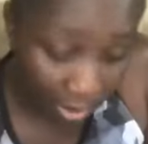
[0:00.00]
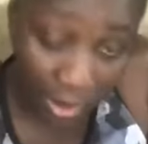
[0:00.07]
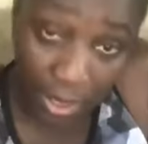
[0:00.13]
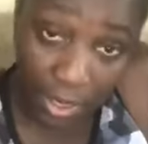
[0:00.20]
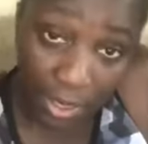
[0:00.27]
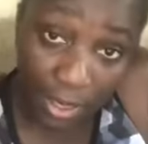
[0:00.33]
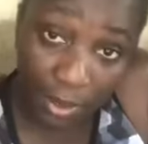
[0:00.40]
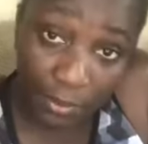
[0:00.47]

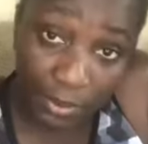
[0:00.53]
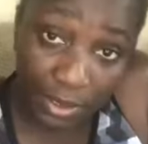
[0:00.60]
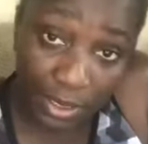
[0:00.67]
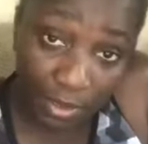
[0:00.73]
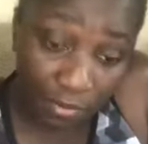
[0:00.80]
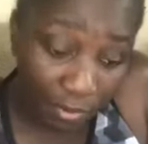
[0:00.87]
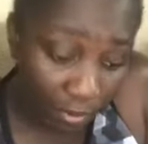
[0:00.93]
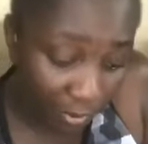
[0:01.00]
it will take
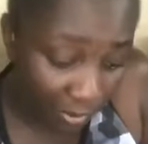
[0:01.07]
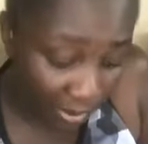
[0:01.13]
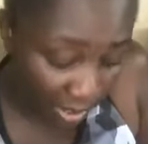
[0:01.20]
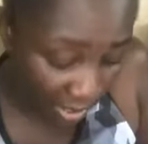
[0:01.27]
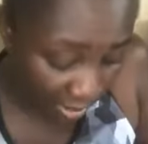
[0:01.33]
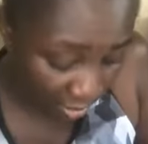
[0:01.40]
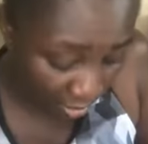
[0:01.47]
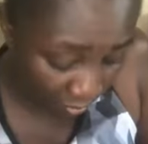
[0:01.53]
a few more
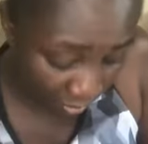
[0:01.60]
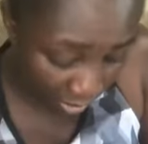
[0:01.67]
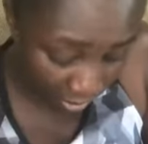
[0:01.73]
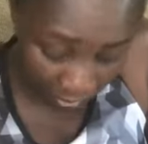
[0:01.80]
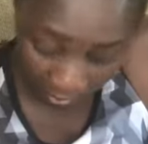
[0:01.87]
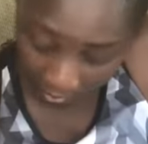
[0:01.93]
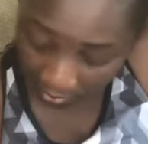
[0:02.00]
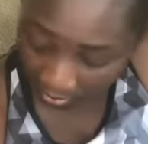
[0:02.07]
seconds to
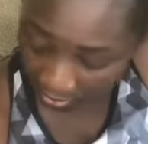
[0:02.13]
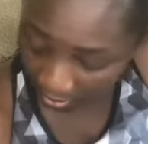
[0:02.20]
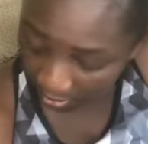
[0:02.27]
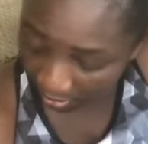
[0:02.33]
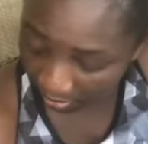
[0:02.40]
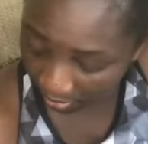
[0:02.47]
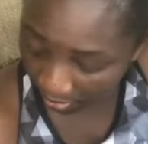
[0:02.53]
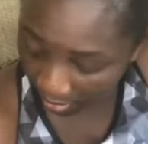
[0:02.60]
reload.
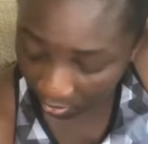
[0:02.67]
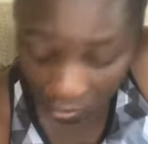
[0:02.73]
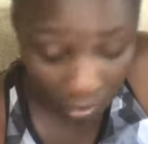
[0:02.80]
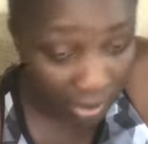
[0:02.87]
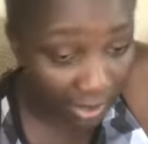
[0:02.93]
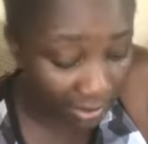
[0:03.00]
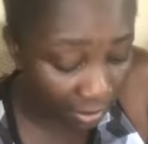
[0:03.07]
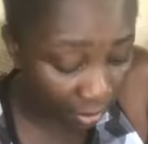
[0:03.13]
All
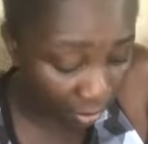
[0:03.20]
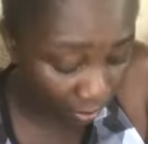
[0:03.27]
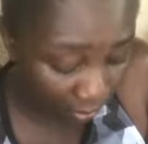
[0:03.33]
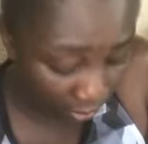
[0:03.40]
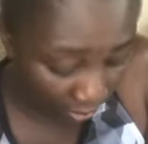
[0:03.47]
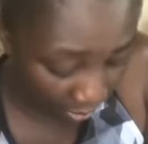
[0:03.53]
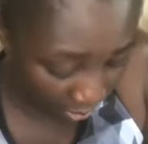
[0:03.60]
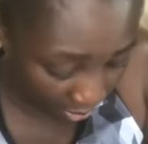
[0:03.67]
I can
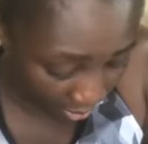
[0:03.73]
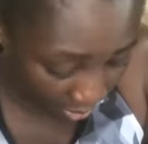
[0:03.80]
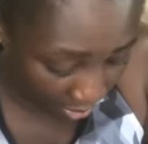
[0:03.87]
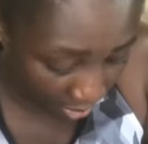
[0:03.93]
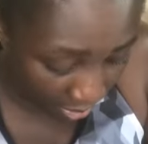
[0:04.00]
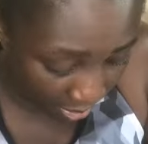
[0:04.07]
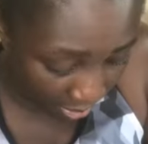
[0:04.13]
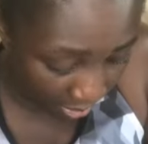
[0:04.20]

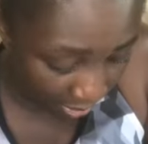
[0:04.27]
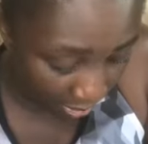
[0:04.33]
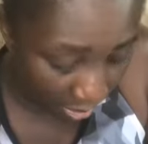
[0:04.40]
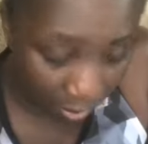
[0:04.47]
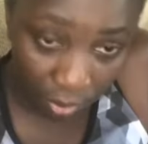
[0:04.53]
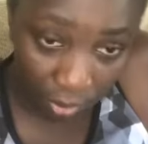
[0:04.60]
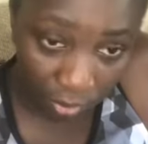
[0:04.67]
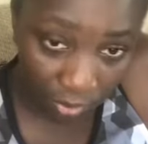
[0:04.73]
do is
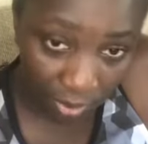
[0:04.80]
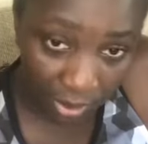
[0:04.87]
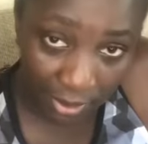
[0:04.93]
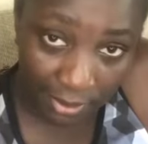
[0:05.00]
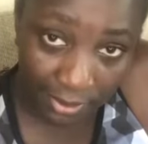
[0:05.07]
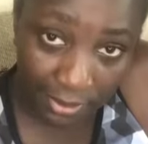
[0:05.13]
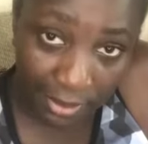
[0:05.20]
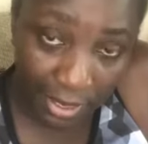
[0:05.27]

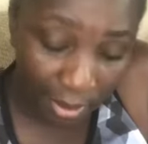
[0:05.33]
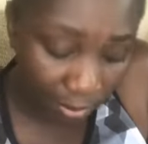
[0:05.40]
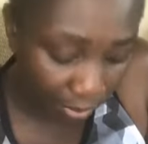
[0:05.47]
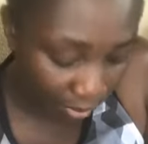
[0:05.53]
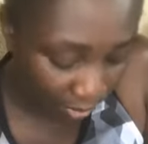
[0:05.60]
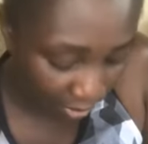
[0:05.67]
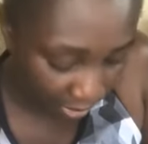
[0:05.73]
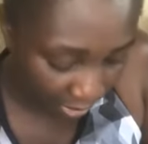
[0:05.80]

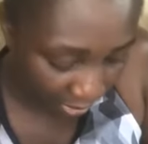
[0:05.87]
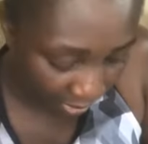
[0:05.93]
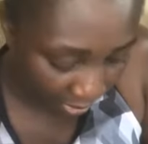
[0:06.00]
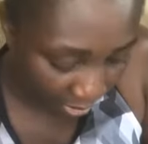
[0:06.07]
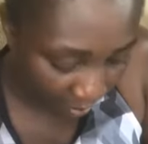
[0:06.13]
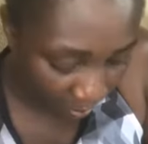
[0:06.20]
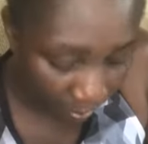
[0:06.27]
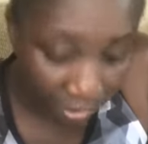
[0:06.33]
apologize.
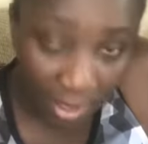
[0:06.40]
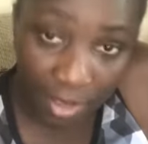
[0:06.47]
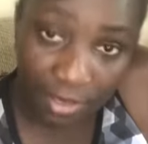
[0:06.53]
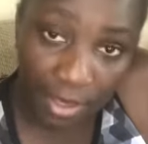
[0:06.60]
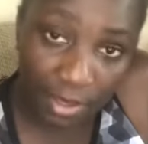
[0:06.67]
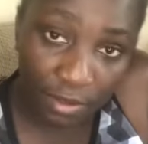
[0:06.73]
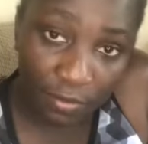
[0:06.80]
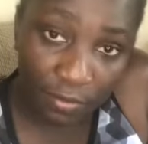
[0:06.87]
Thank you for